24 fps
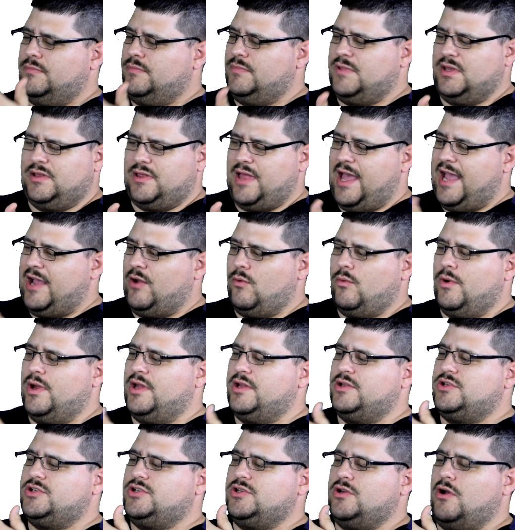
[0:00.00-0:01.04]
the
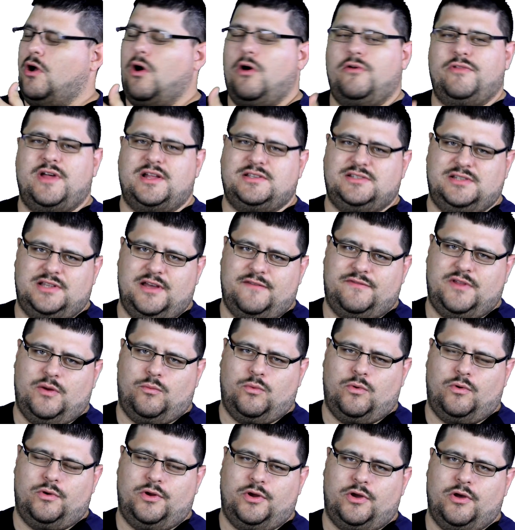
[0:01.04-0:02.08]
language, all that stuff that
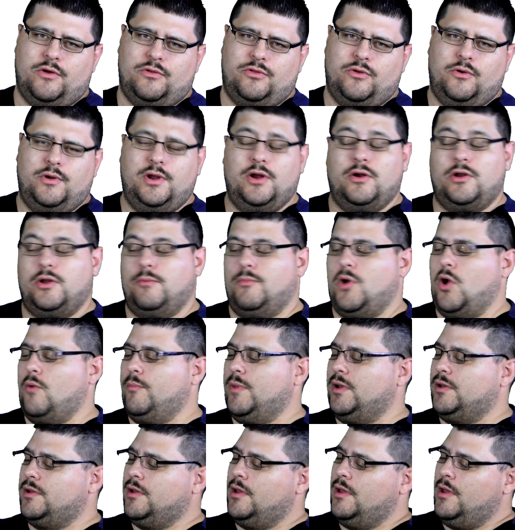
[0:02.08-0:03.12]
we're going to go through here in a
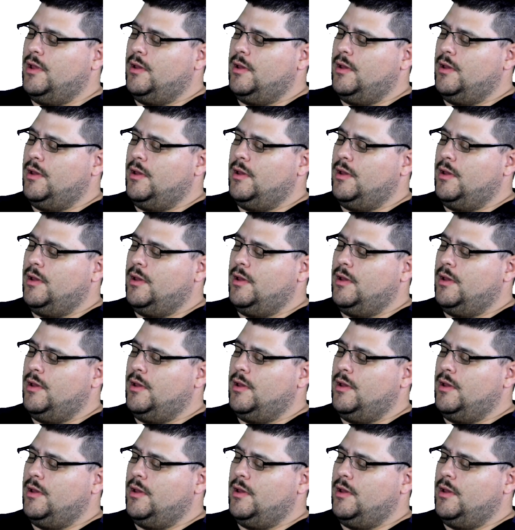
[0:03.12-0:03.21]
moment.